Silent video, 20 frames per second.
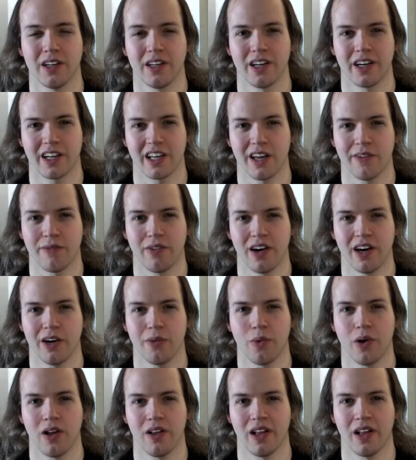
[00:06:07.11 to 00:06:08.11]
Again, very
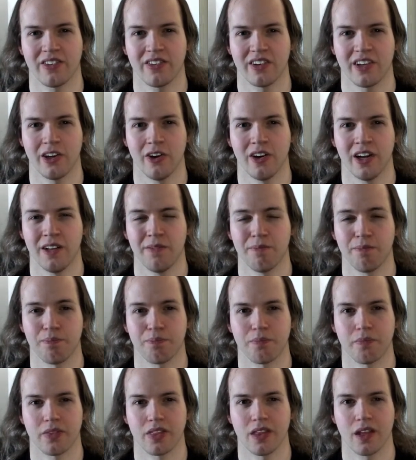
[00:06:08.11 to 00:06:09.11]
well executed.
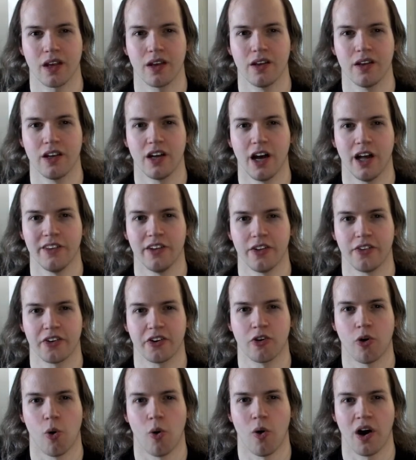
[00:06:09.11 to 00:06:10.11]
Another
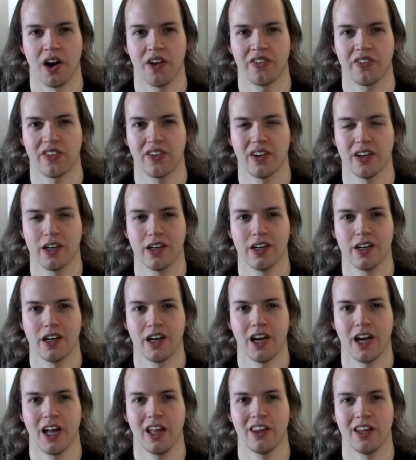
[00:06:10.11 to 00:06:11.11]
chorus,
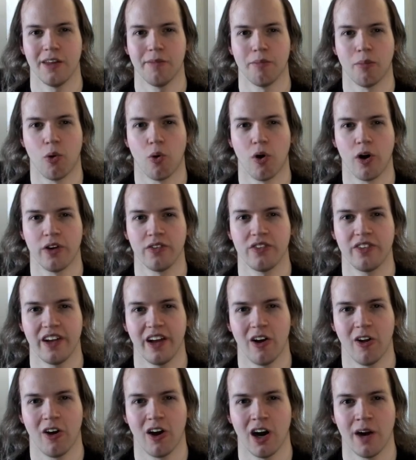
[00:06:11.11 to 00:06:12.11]
and then more
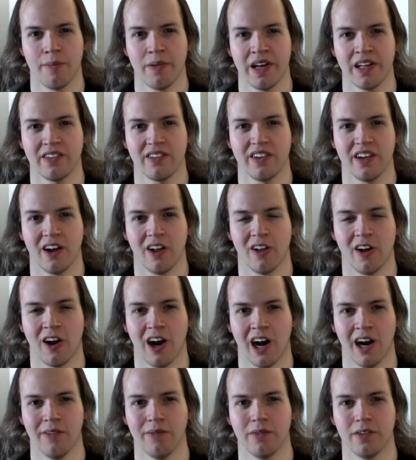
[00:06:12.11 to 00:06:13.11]
DLR being
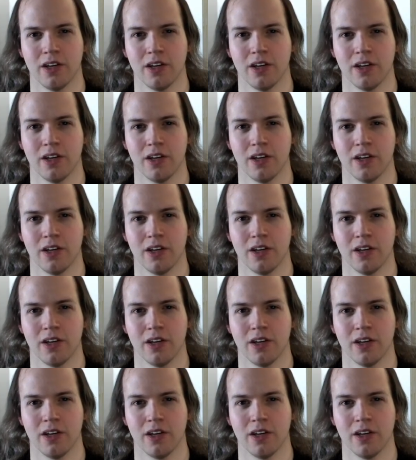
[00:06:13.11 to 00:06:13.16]
DLR.